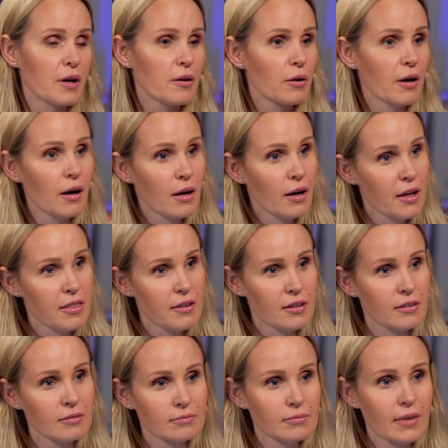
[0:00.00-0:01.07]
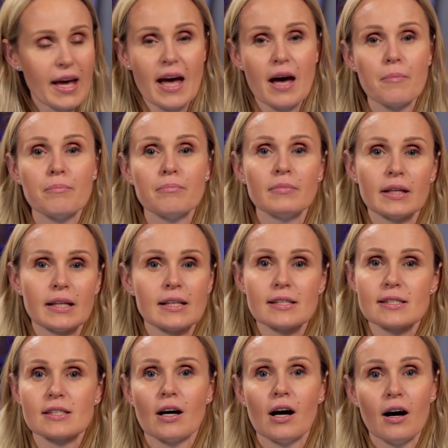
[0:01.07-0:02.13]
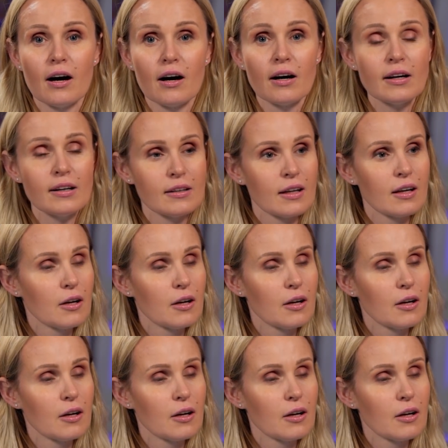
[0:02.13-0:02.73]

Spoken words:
but either am, is, are,